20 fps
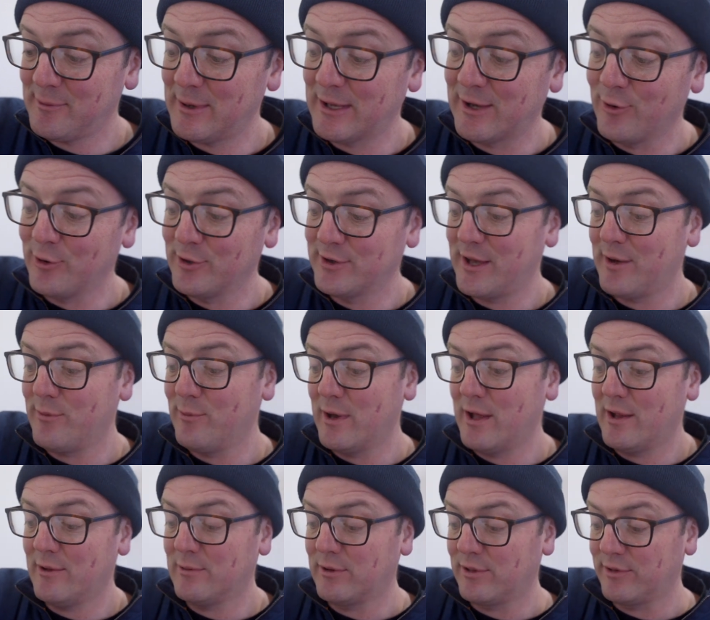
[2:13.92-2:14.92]
we called that
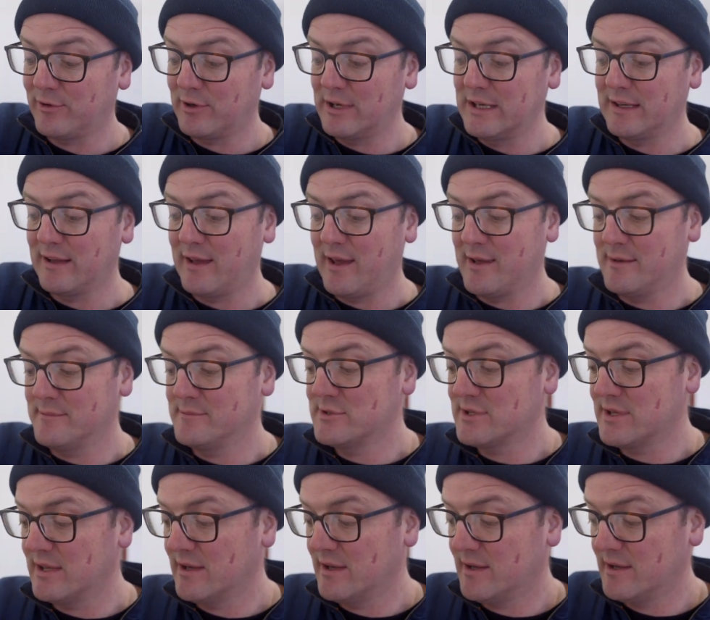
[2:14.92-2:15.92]
well with three times
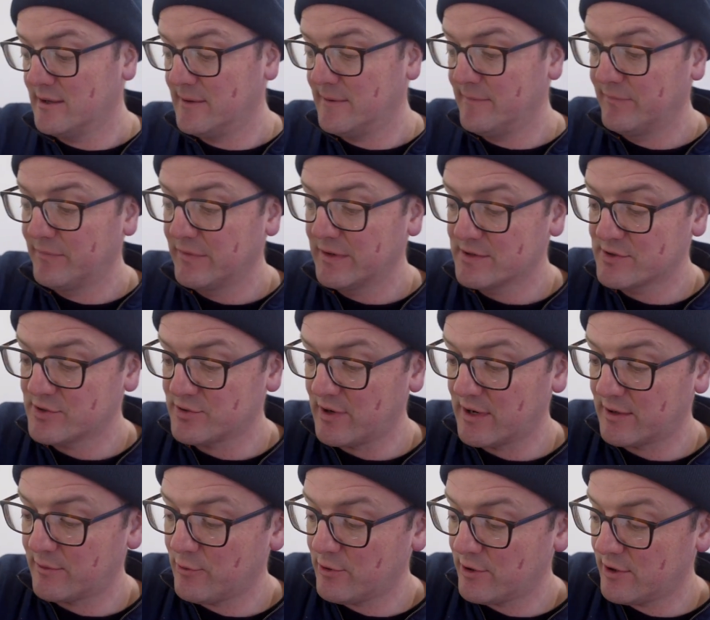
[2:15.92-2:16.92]
the
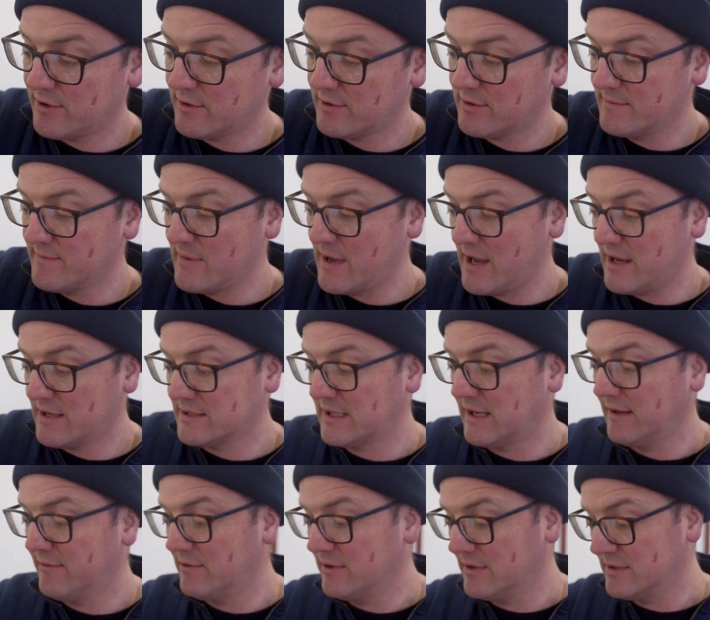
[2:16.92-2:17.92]
strike water to the mash,
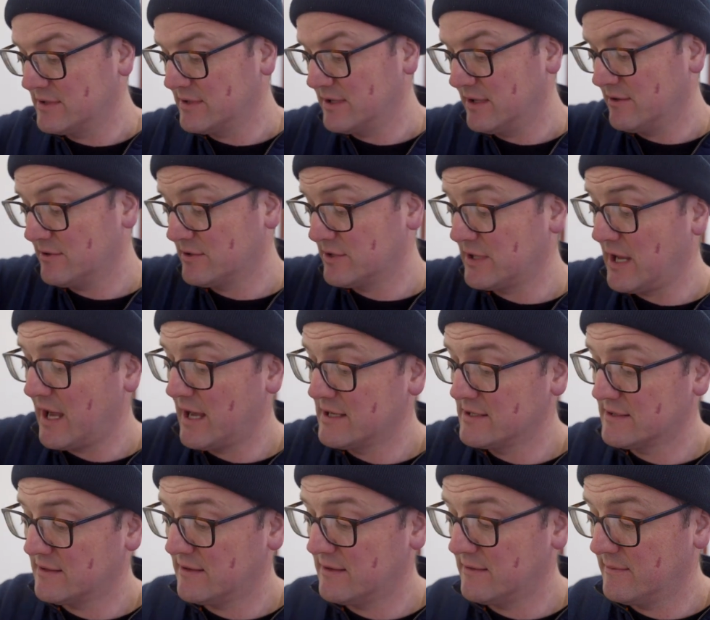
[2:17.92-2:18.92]
given the sheer
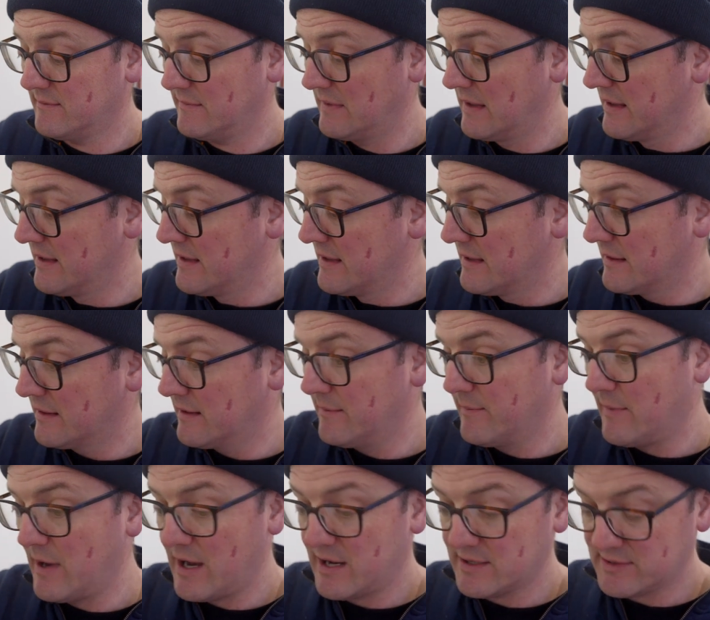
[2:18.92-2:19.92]
size of the, the
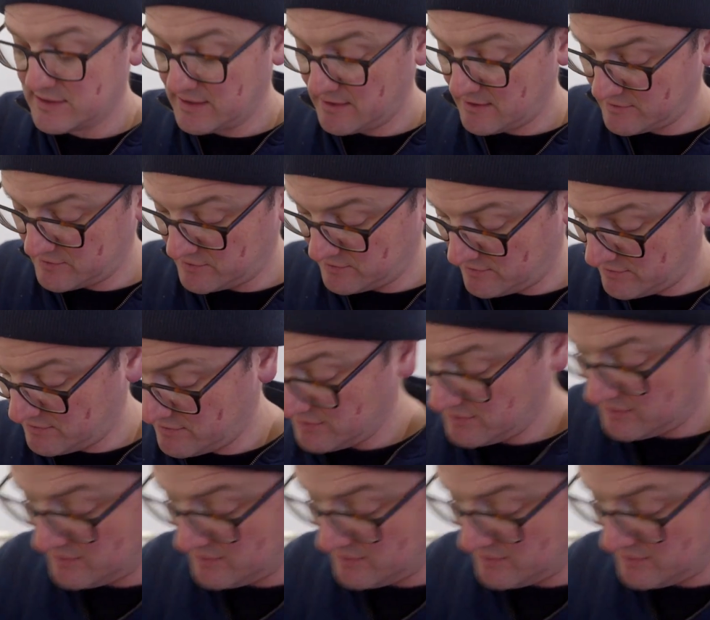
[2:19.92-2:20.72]
mash there. So,